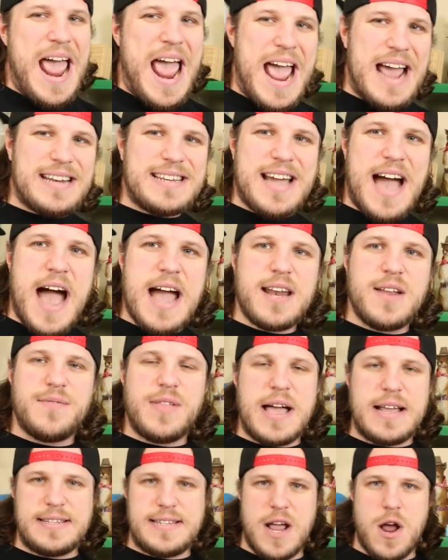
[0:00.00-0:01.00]
And kind of
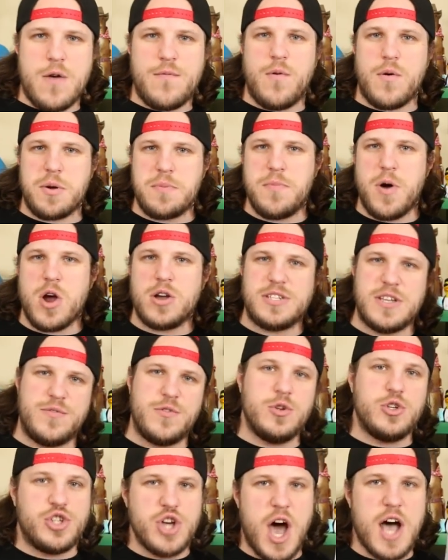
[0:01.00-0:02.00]
like Terraforming Mars, if
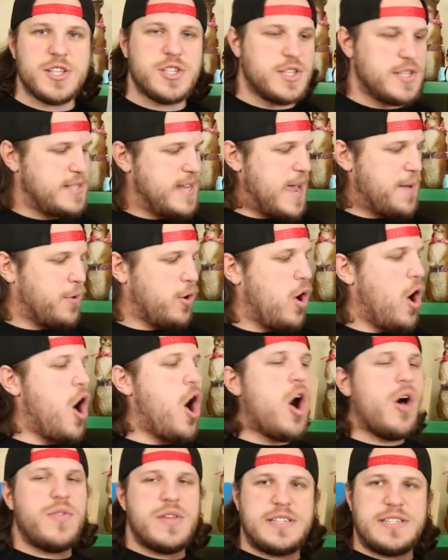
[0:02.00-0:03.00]
you jostle the table,
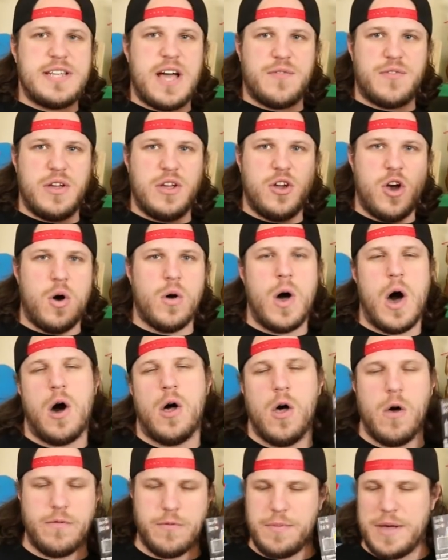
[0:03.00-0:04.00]
all this stuff can go
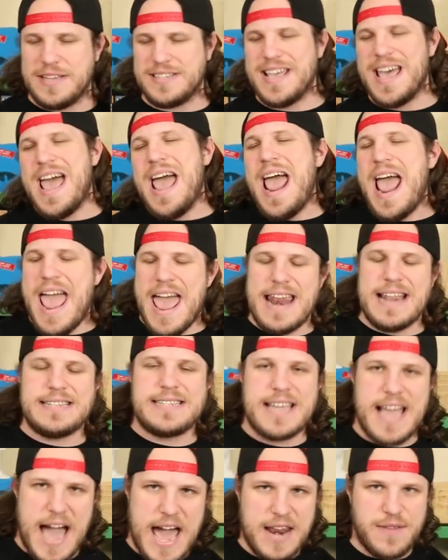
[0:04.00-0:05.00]
all over the place and
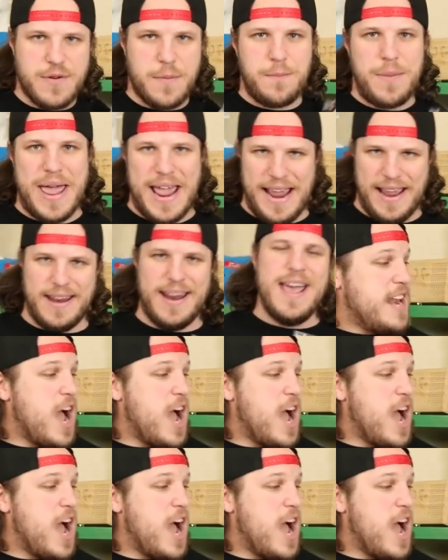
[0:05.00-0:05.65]
it's kind of a pain.